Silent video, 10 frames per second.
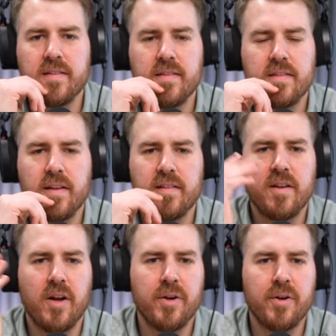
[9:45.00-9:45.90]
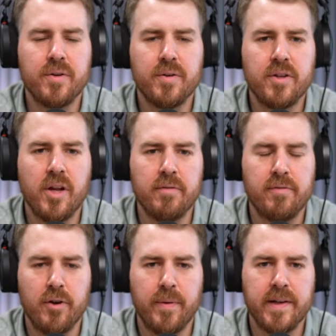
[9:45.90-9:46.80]
So there's no
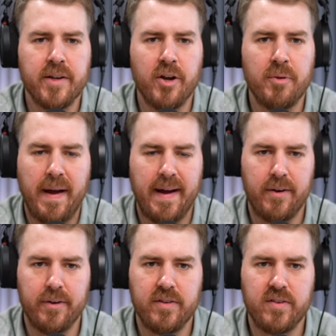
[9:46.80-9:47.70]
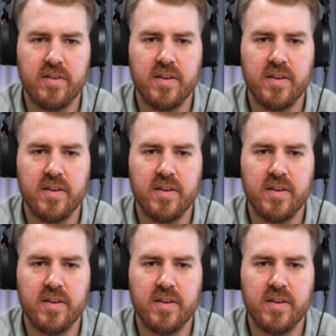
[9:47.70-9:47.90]
fluid, no pouch.